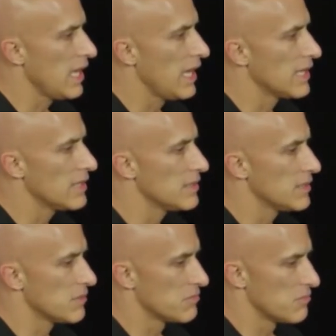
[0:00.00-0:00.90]
And
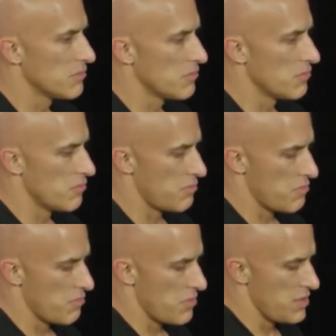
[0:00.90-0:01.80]

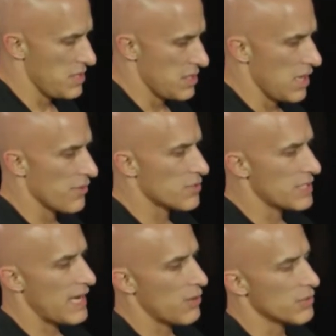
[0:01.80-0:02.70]
the other
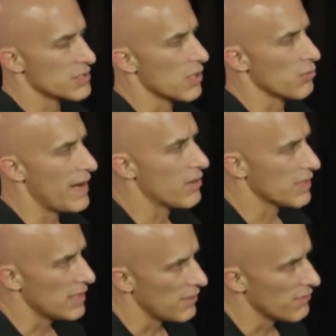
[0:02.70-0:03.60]
towers around
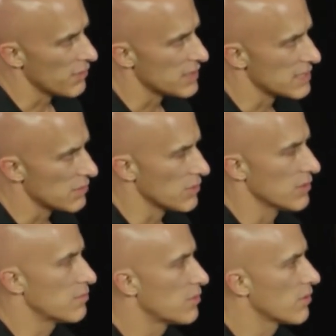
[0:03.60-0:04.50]
it have a very
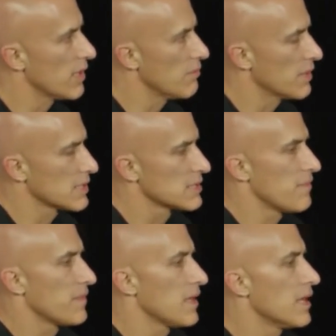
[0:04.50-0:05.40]
similar program mix.
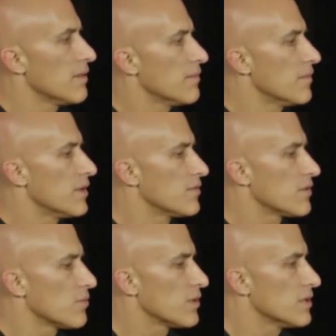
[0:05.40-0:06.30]
And
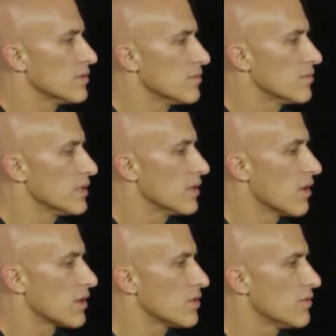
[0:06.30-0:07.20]
so we
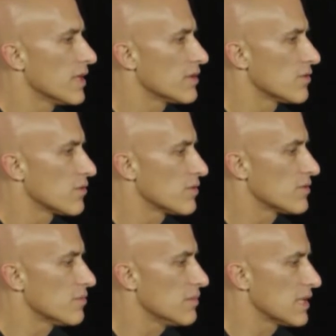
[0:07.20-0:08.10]
argued that in order
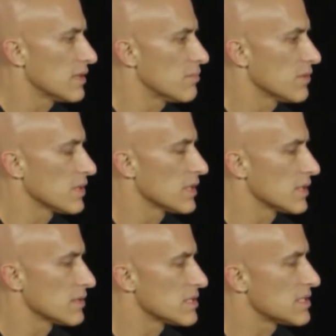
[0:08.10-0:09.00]
to make the
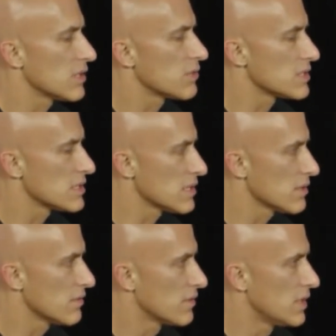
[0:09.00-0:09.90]
building distinguish
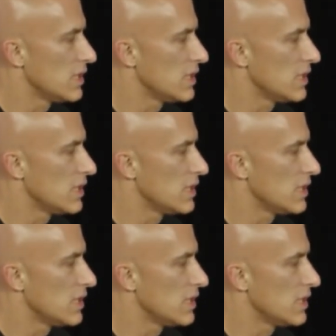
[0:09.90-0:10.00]
itself,